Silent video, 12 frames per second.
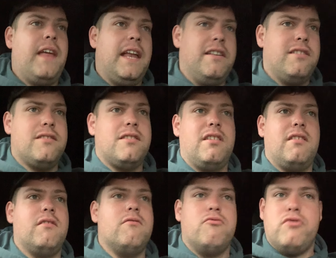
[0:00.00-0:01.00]
then
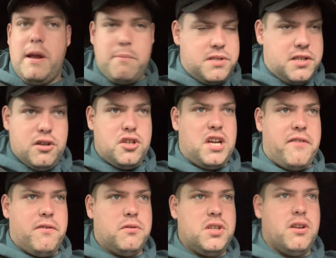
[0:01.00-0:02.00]
rips
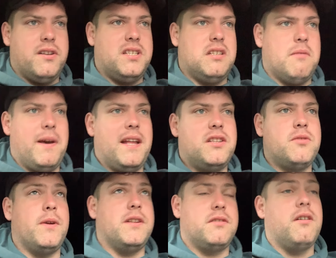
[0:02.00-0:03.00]
Sheffield United to bits,
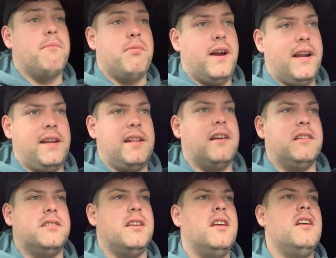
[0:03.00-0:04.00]
which I'm praying he
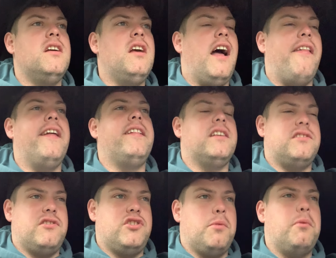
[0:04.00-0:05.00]
does, and then does
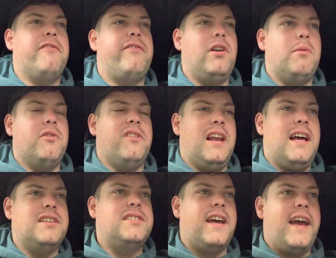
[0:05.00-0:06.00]
a job on Fulham on the
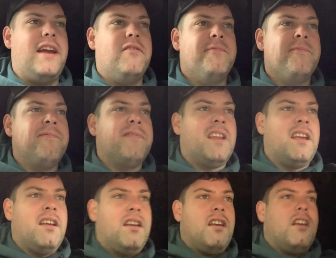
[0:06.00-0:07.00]
last day,
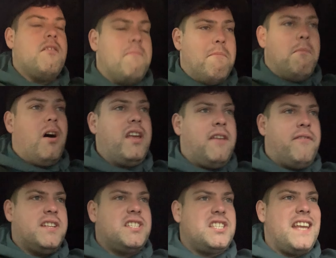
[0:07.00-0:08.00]
might
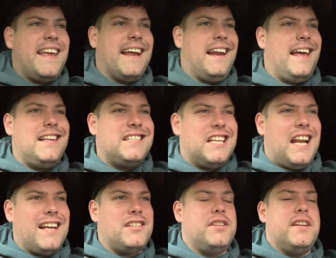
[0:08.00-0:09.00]
even sneak a late
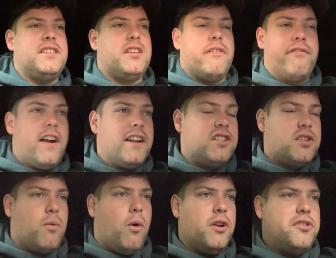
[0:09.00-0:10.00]
selection into the front
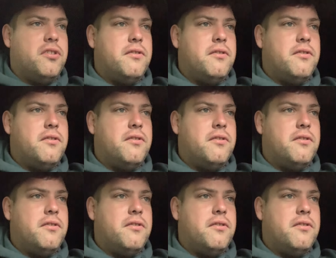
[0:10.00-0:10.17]
squad.